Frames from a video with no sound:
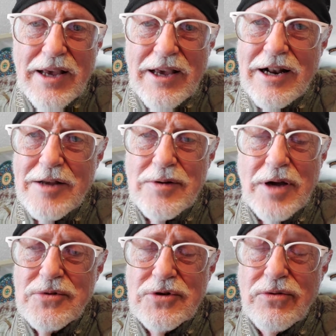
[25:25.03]
And I,
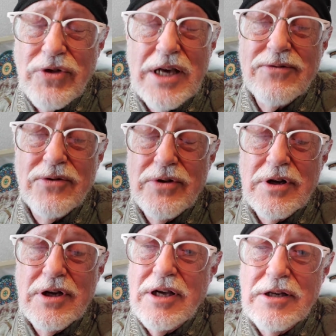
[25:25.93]
I'm so thankful
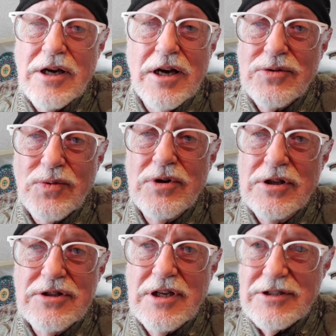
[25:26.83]
that then God's word
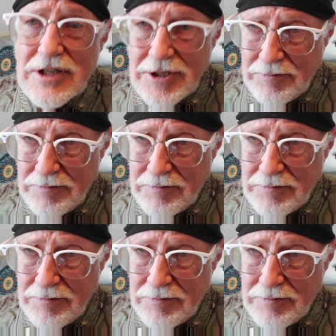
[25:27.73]
it says